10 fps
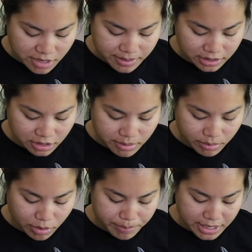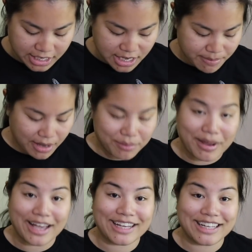to be a little bit more picky about
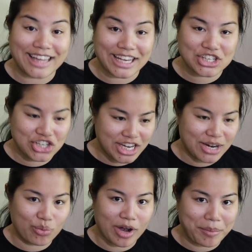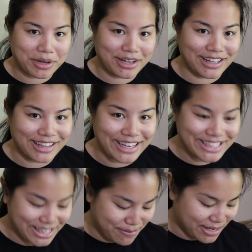my collection and what I'm
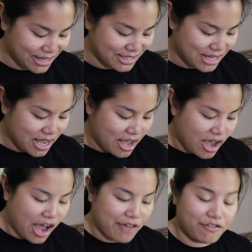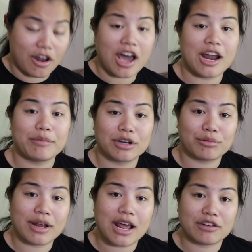collecting, because if not, I'm going to
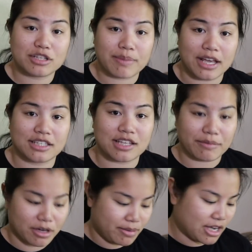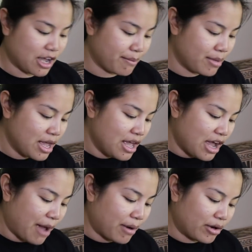run out of space. I'm
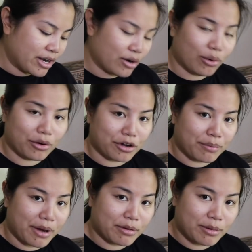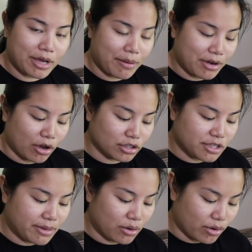already a hoarder, but I'm going to become an
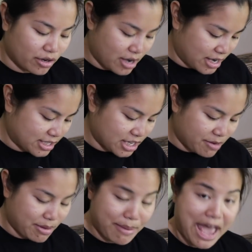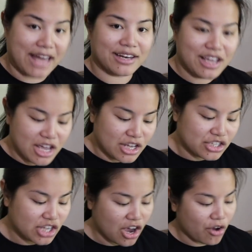ultimate hoarder, and it's going to be bad.
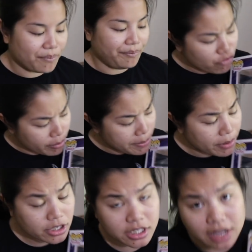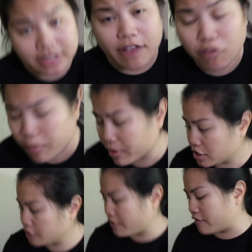So for me personally, I'd say
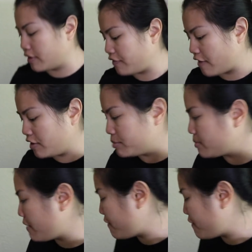4.25 out of 5 noobs. My